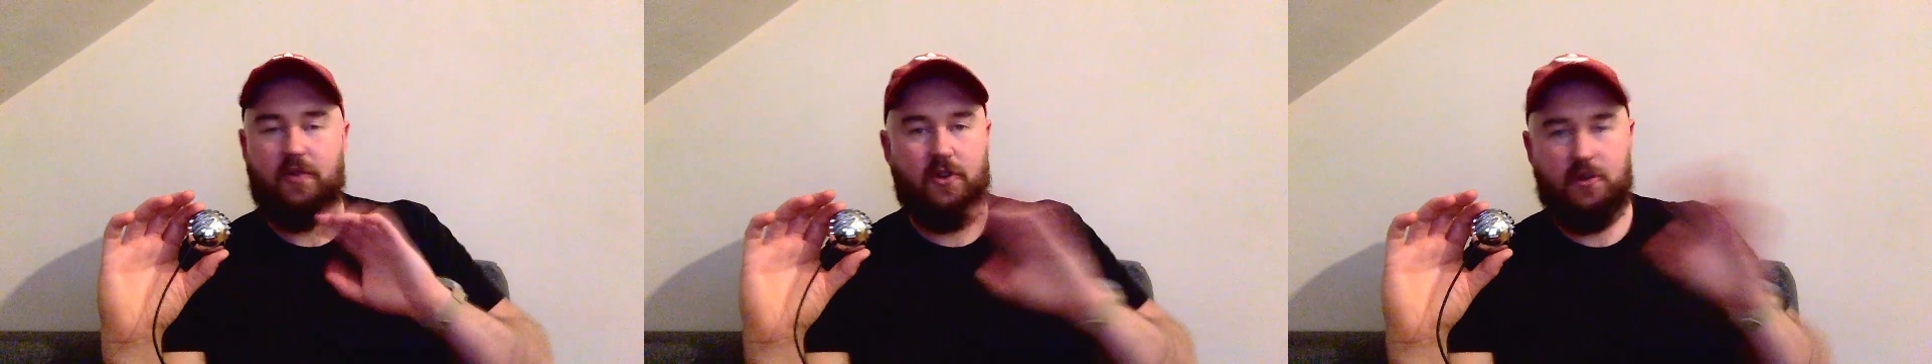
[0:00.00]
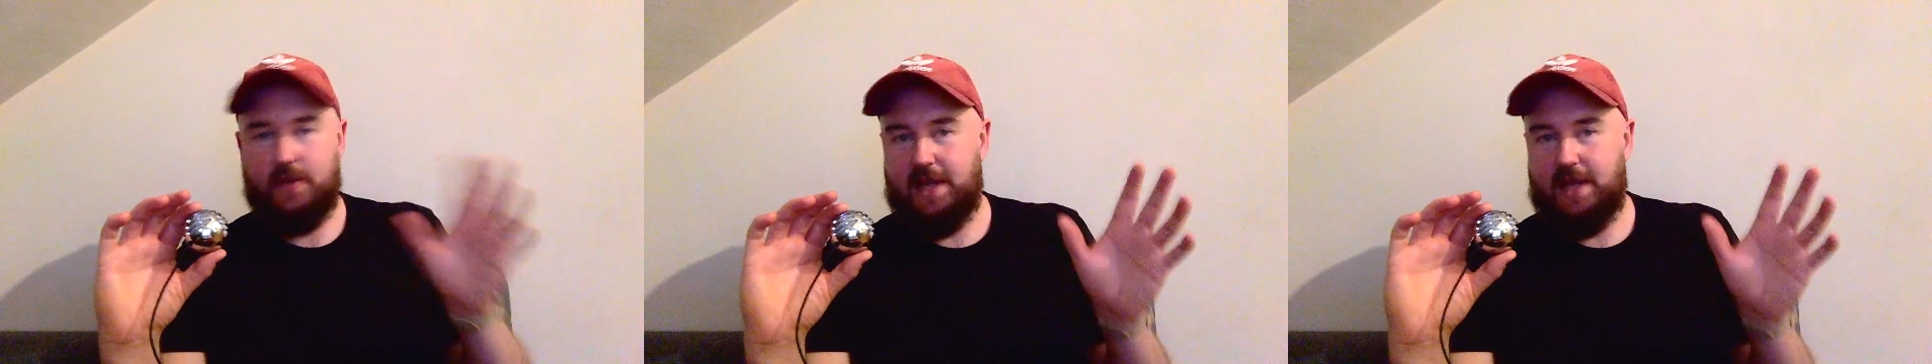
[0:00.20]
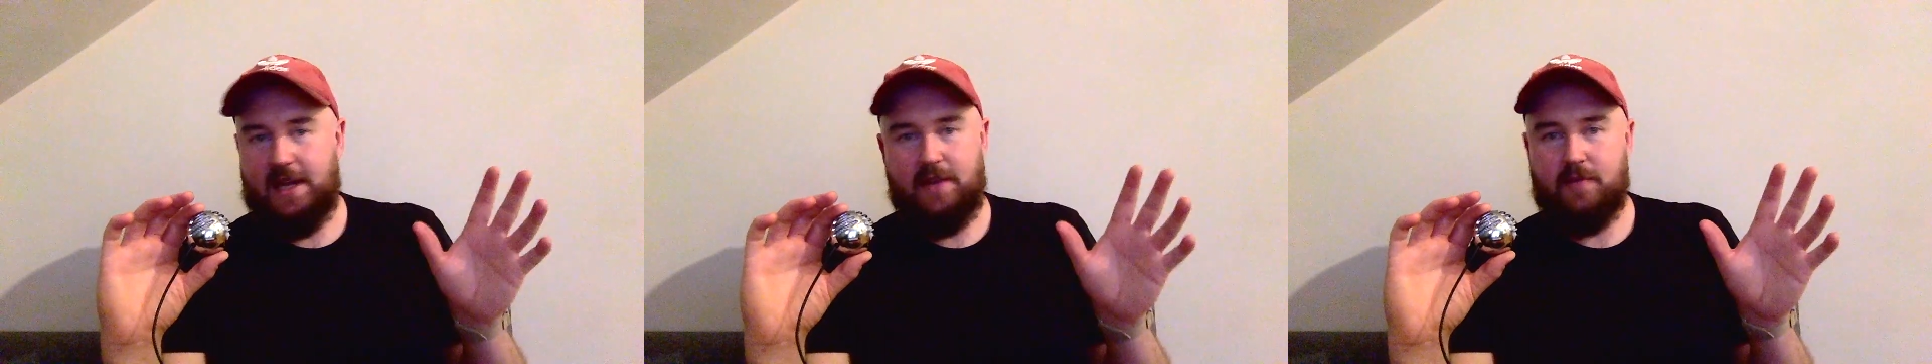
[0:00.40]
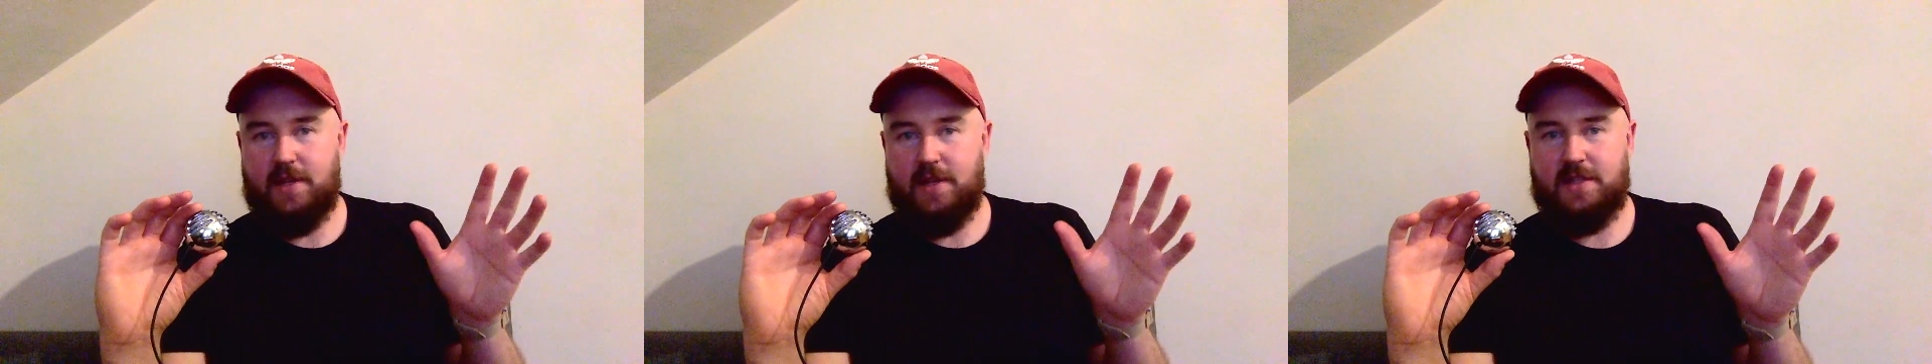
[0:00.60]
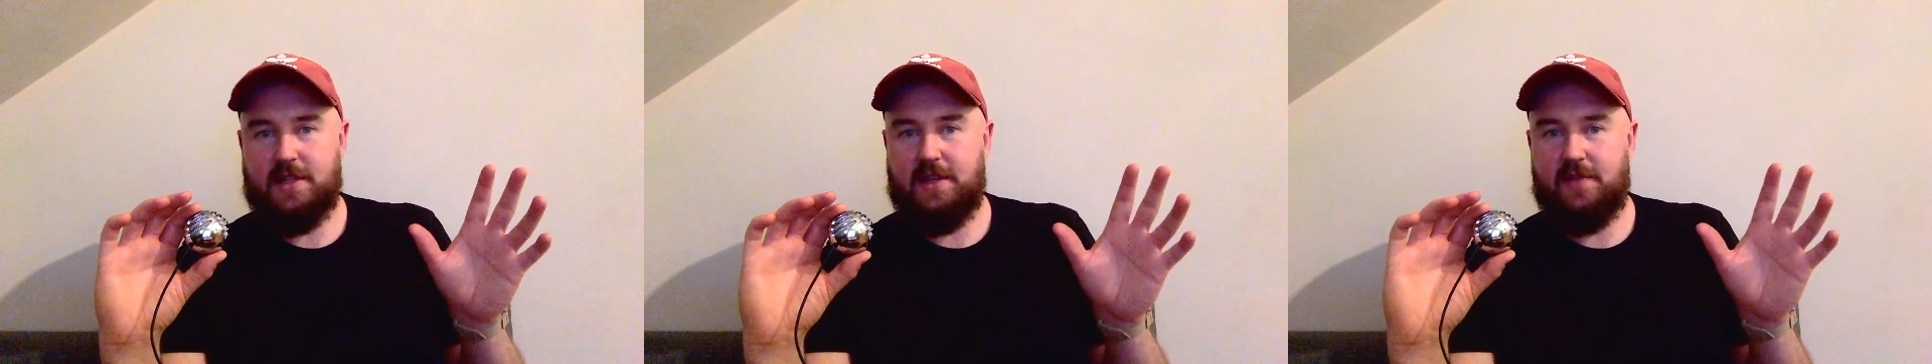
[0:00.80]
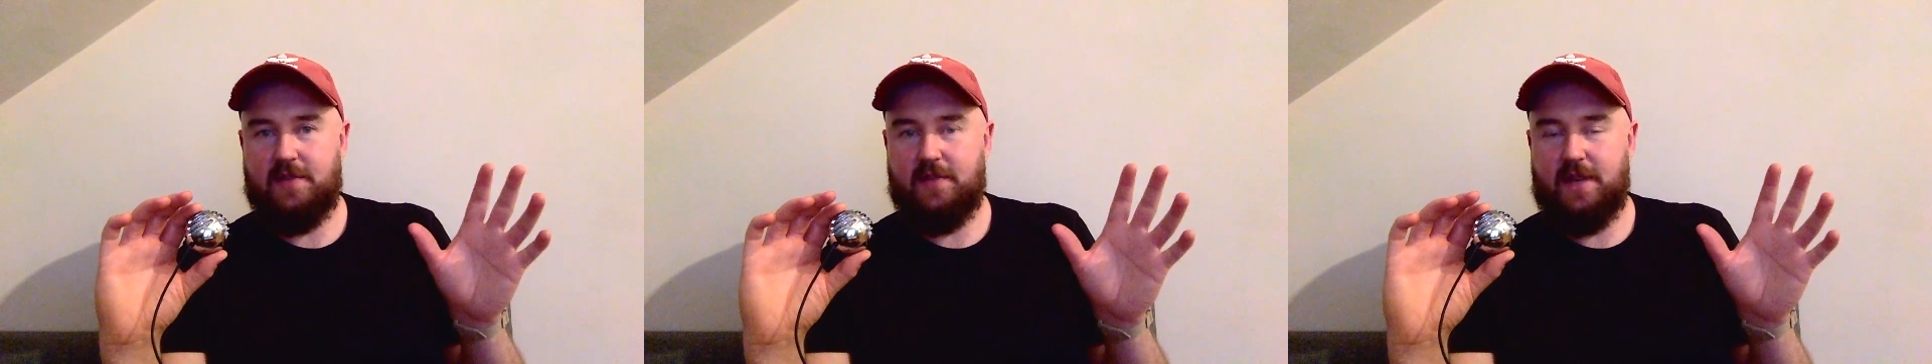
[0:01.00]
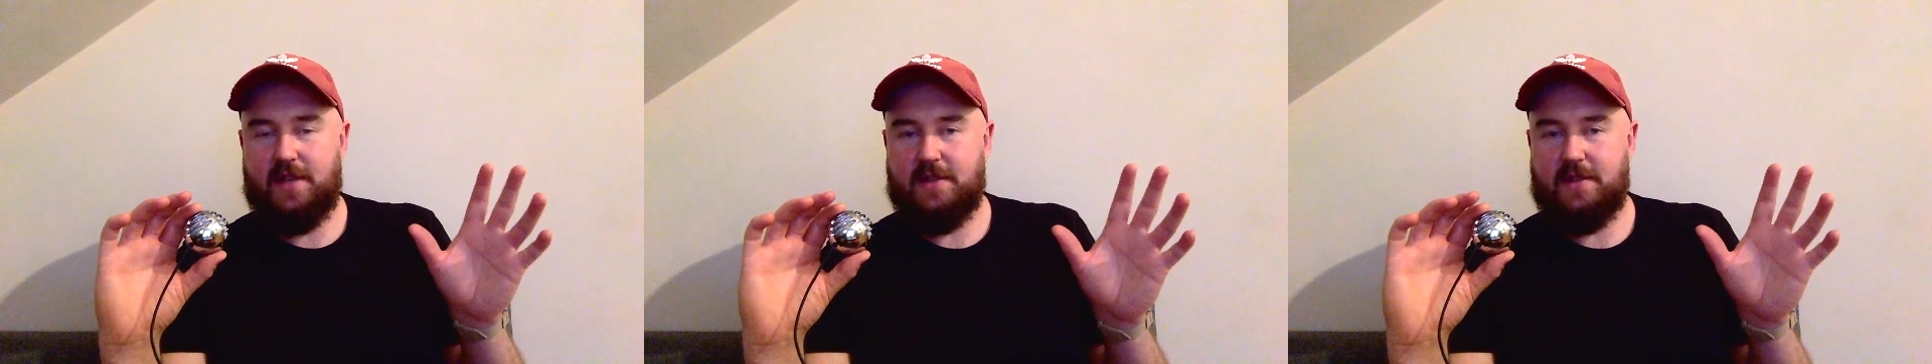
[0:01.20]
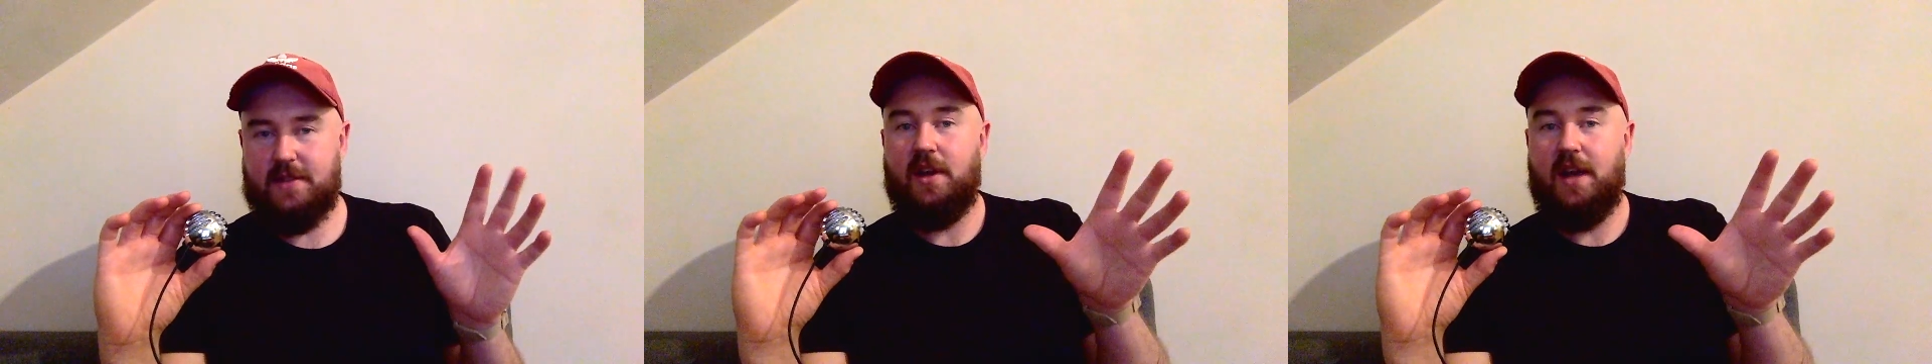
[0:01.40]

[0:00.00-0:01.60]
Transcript: doing any risky investing.